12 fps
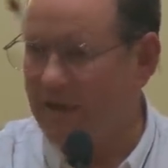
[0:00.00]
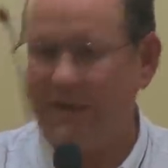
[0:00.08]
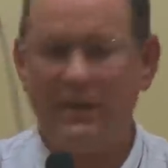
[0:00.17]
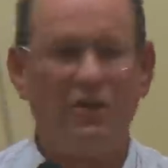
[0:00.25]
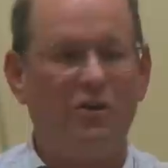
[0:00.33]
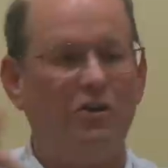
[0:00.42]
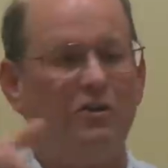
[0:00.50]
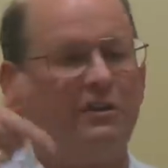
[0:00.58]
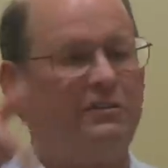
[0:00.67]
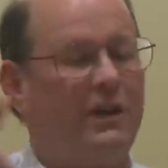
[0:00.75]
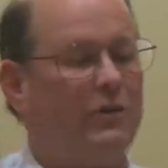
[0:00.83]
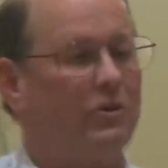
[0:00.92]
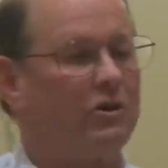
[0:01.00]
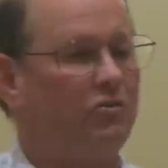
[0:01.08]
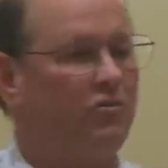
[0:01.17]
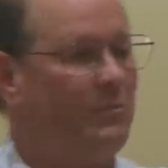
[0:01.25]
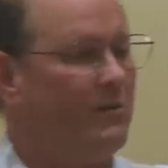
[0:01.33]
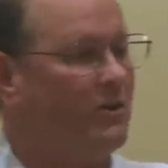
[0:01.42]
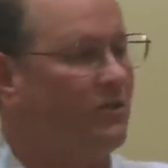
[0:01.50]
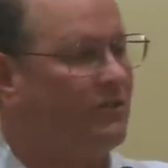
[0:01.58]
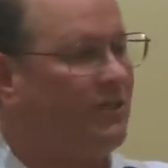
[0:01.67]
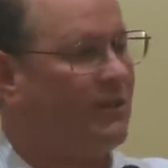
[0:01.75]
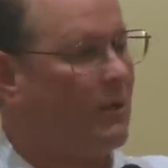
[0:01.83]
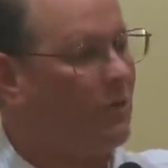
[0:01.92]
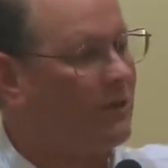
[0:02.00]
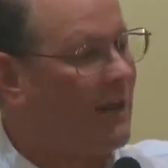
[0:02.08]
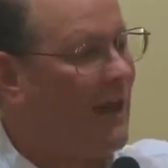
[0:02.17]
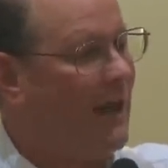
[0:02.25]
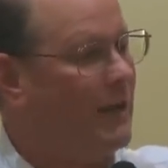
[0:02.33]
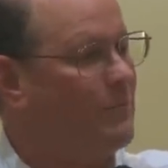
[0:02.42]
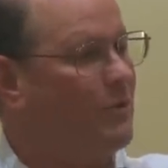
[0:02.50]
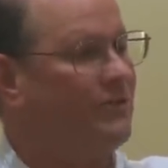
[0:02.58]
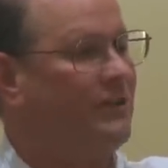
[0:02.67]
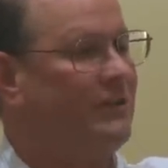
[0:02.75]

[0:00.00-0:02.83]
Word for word: He heard that they were criminals, that they were cannibals,